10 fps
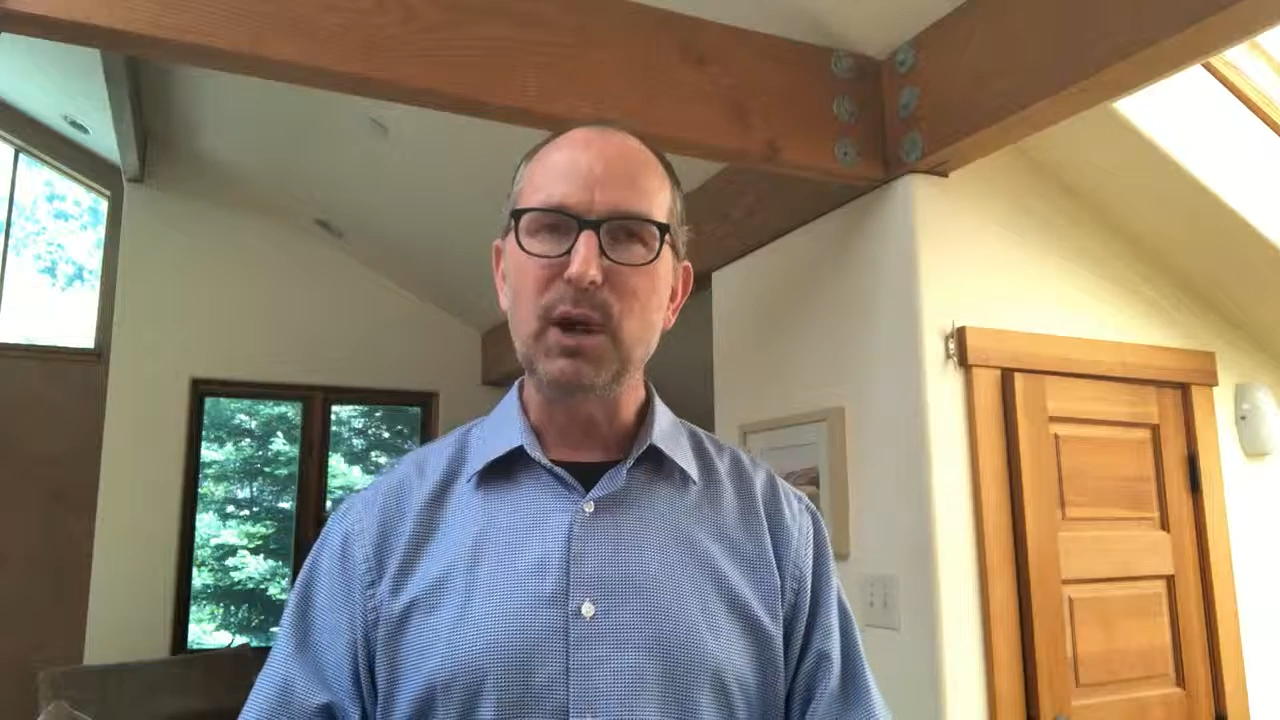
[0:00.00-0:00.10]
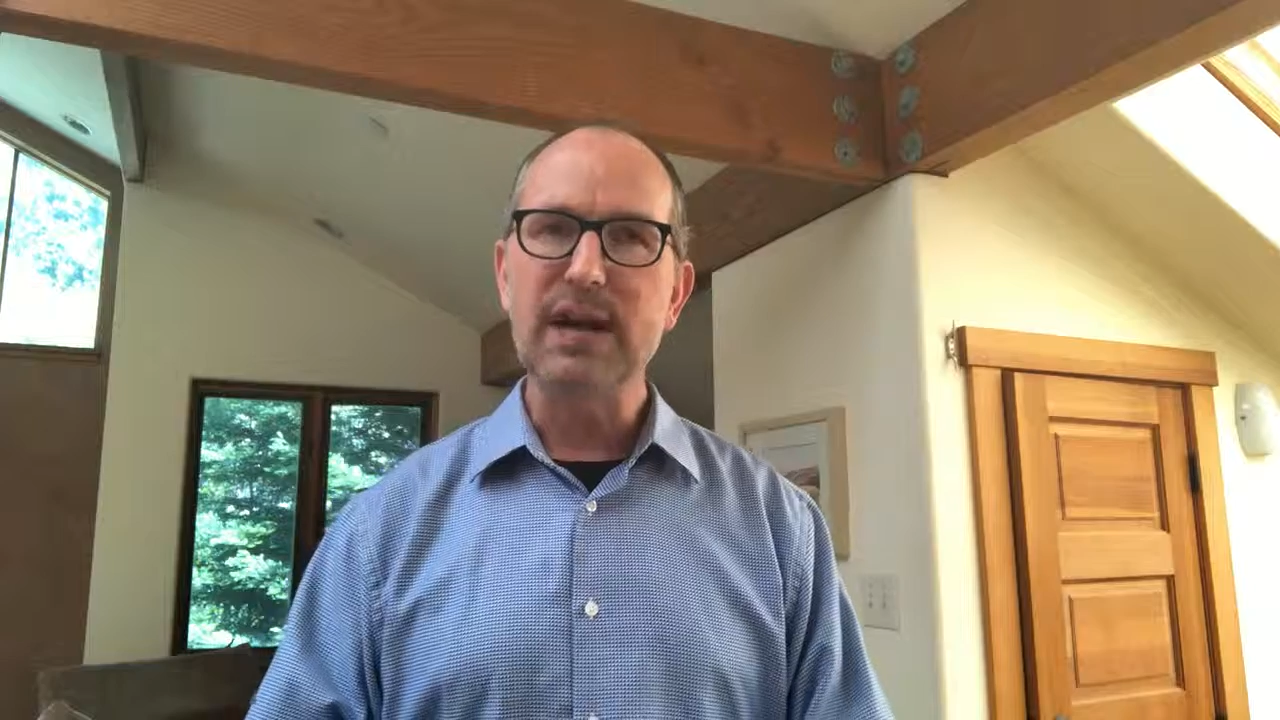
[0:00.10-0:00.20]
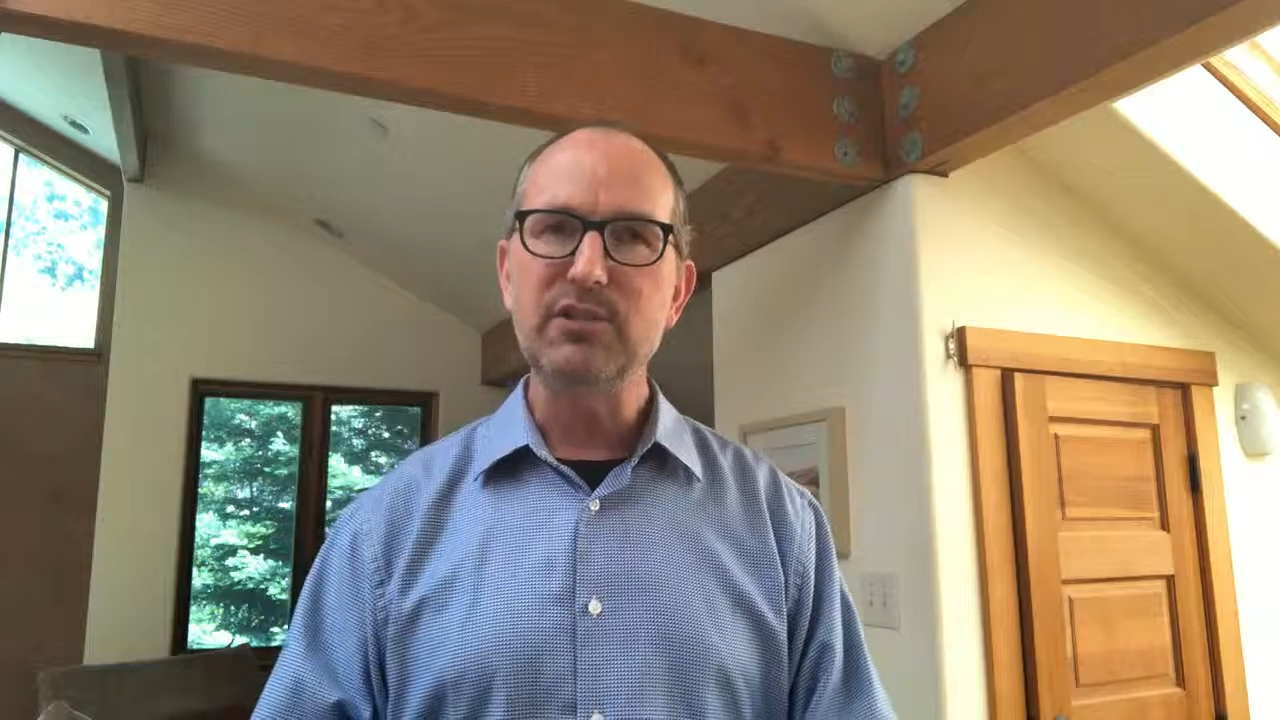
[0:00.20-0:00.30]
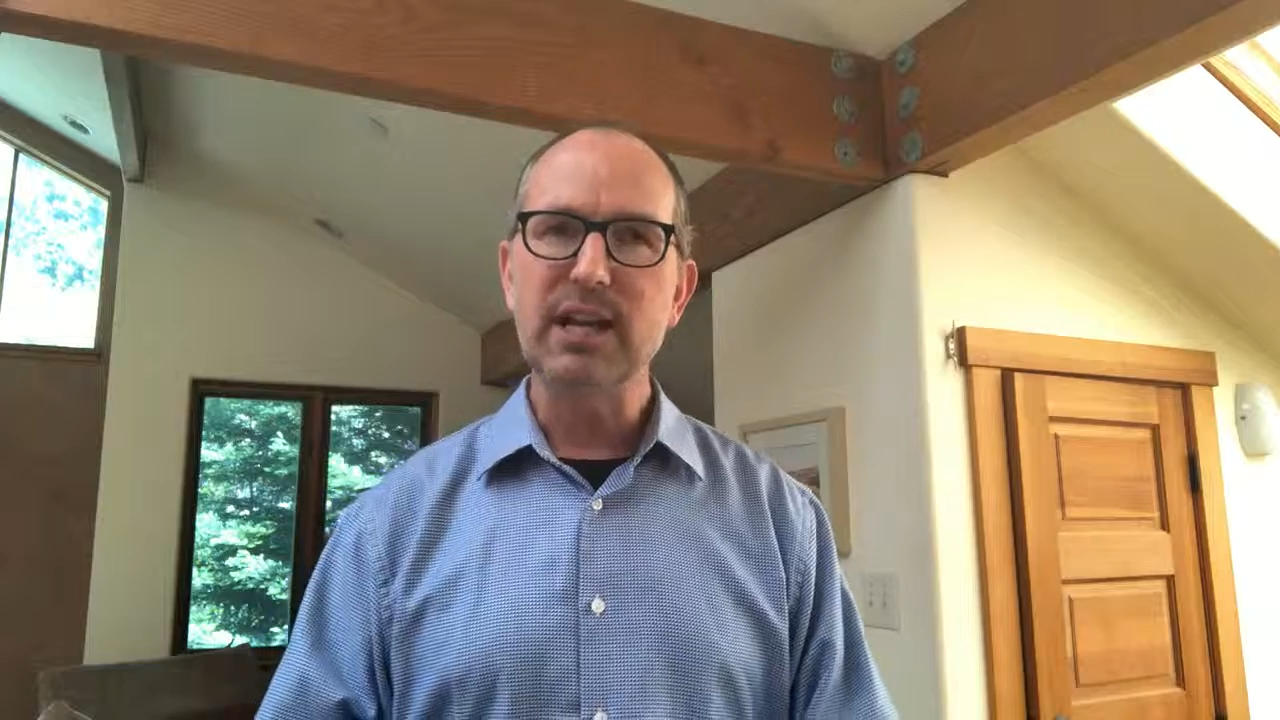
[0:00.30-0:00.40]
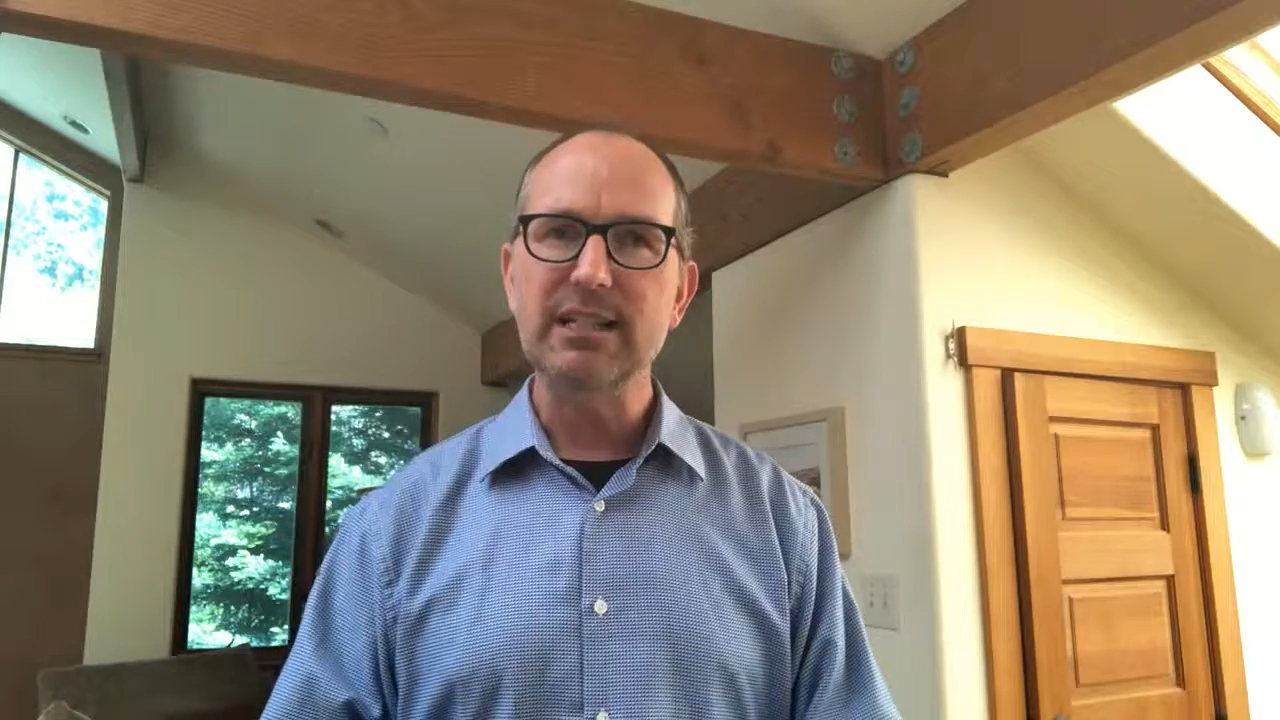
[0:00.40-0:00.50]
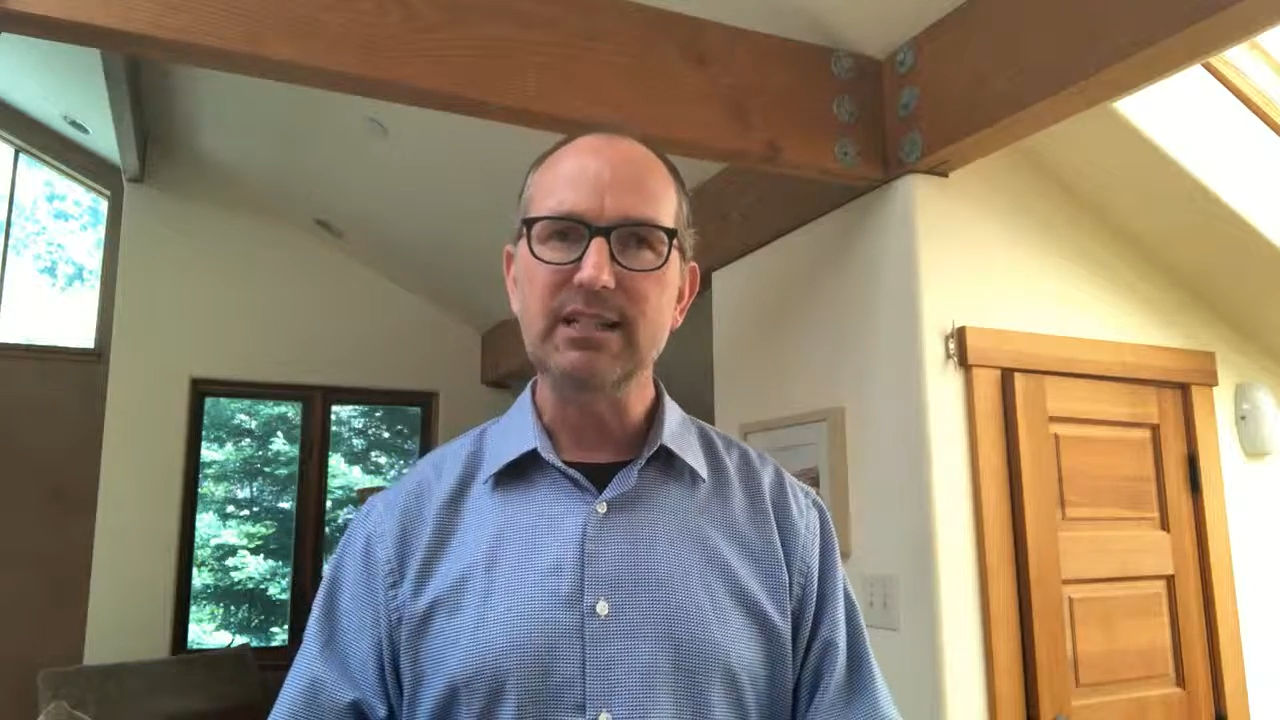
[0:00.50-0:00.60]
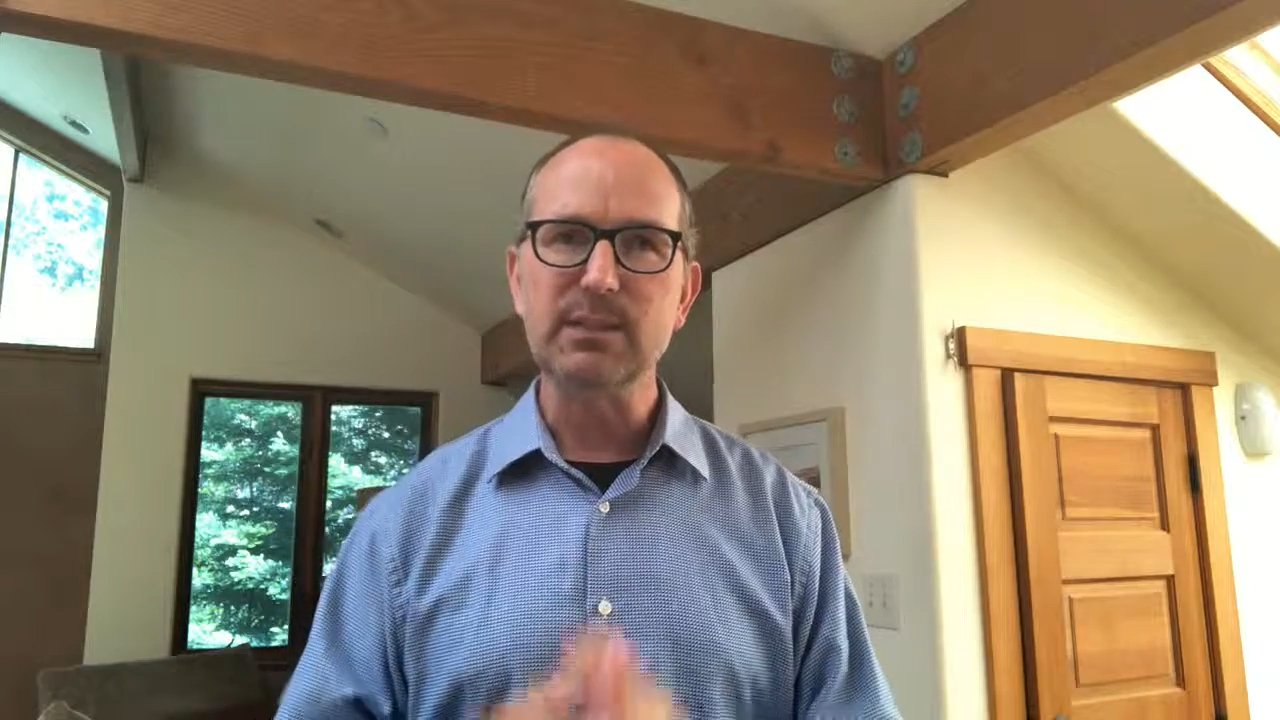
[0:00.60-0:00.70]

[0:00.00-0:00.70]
project,